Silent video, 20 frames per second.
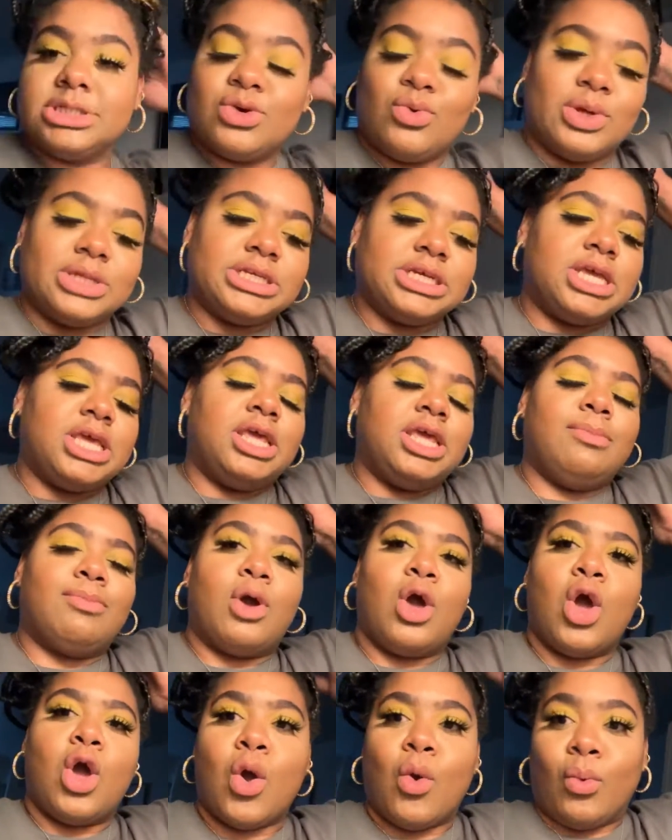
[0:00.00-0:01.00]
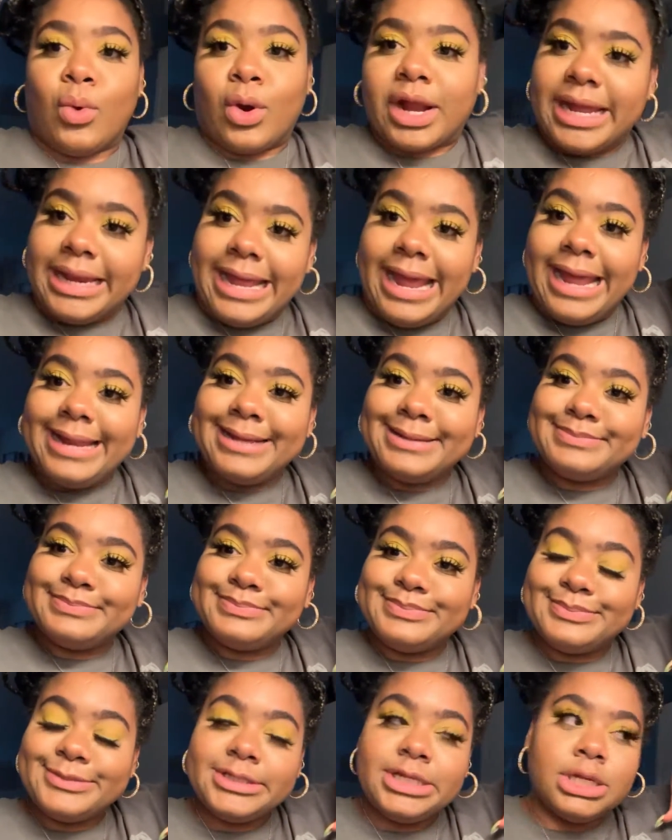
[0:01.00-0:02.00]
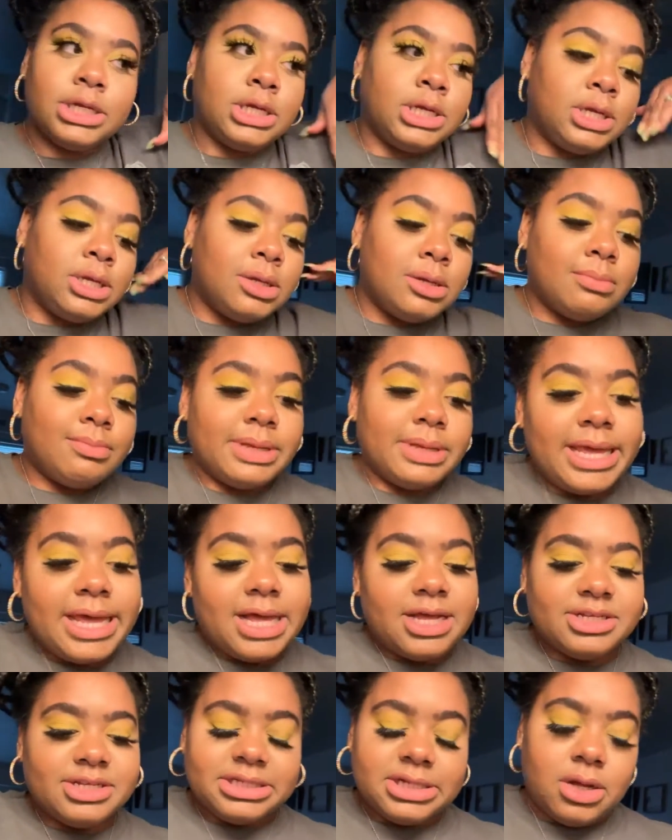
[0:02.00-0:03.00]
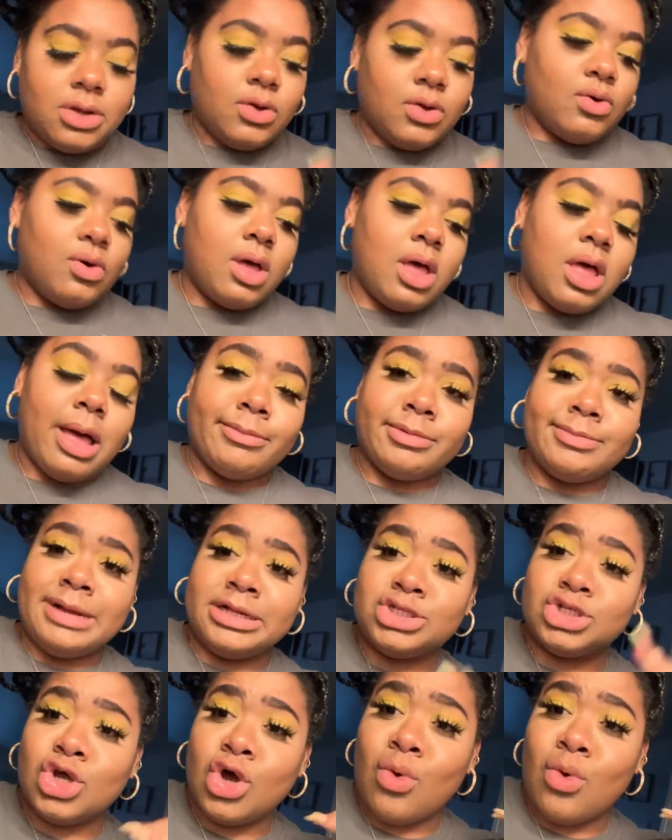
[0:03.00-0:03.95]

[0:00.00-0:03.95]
just going to keep working at it but yeah, so I'm about to